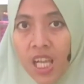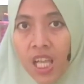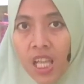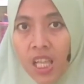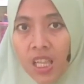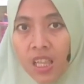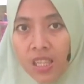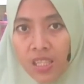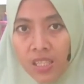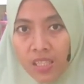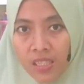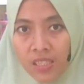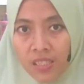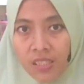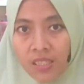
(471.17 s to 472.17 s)
learn
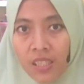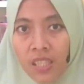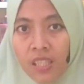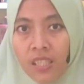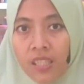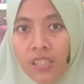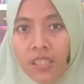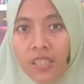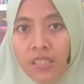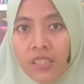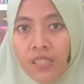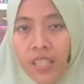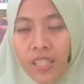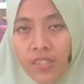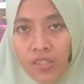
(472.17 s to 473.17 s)
the
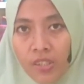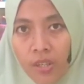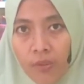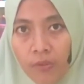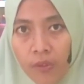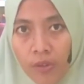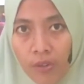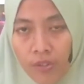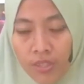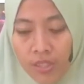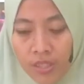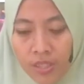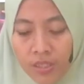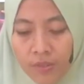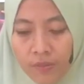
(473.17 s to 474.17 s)
sense of order
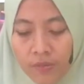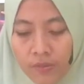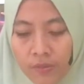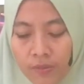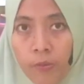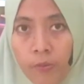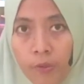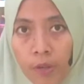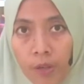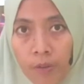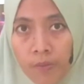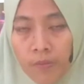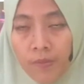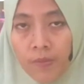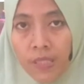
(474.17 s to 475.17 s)

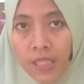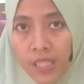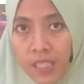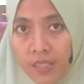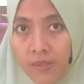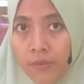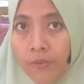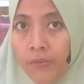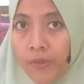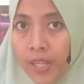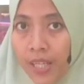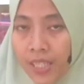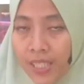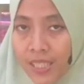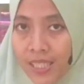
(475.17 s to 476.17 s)
from this
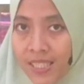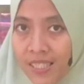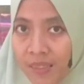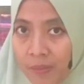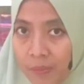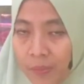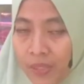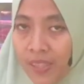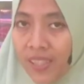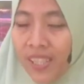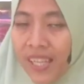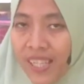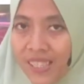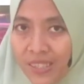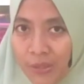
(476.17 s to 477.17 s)
very simple
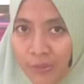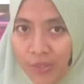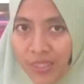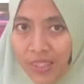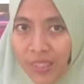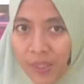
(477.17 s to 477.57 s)
activity.